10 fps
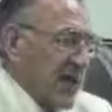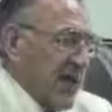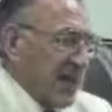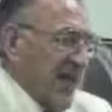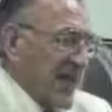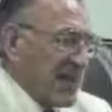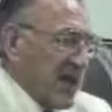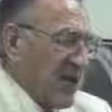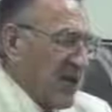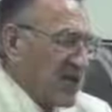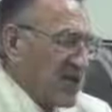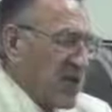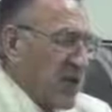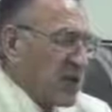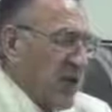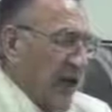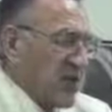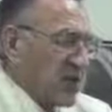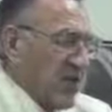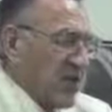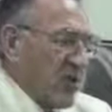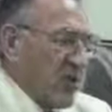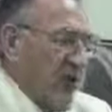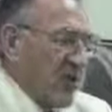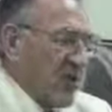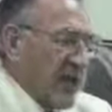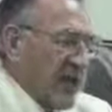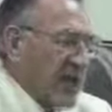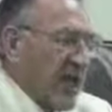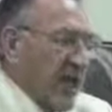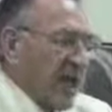Yet past generations, not stripped of common sense,